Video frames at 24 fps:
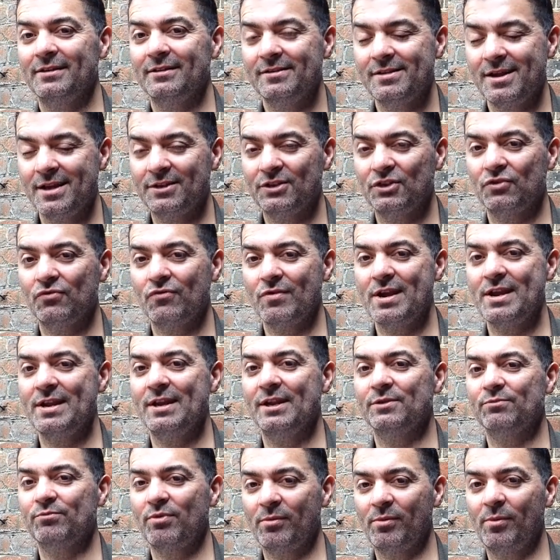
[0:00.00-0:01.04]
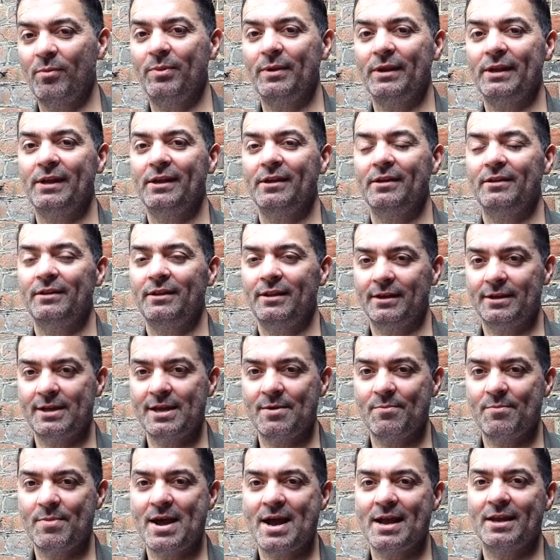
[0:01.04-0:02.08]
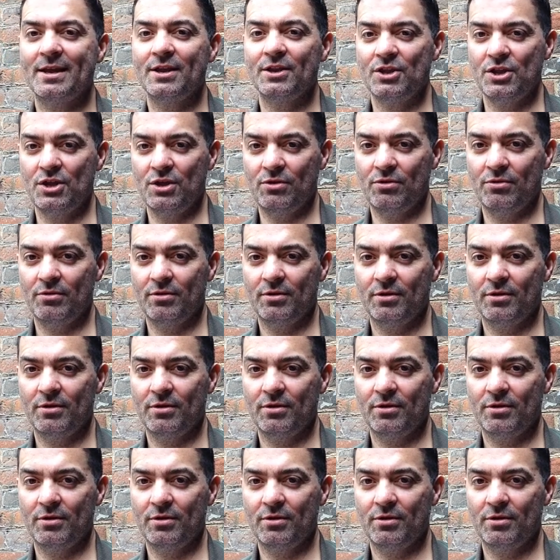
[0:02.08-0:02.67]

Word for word: that screen is probably looking back at you.